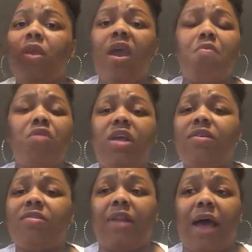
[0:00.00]
everything
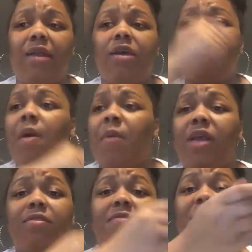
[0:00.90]
just lined up. I mean,
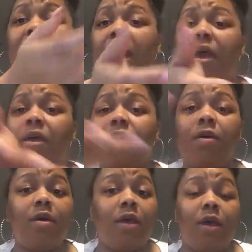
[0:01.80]
he's a fine
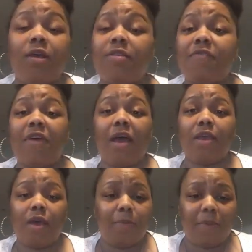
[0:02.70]

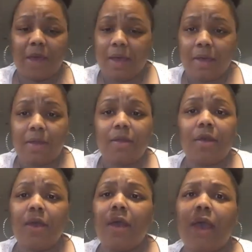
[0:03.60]
young man,
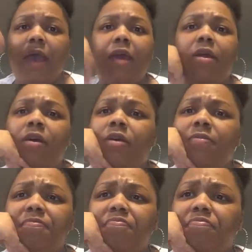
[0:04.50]
and
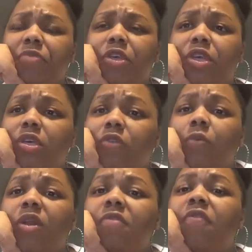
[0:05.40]
she just
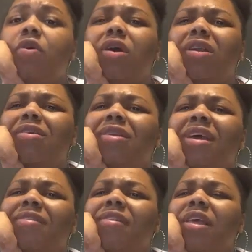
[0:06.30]
wanted to feel good.
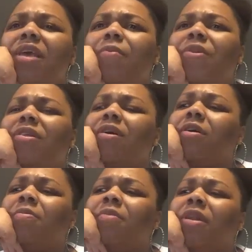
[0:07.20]
That's the thing with
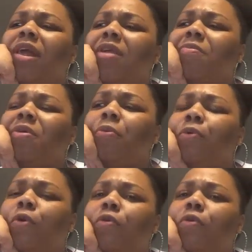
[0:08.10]
a lot of people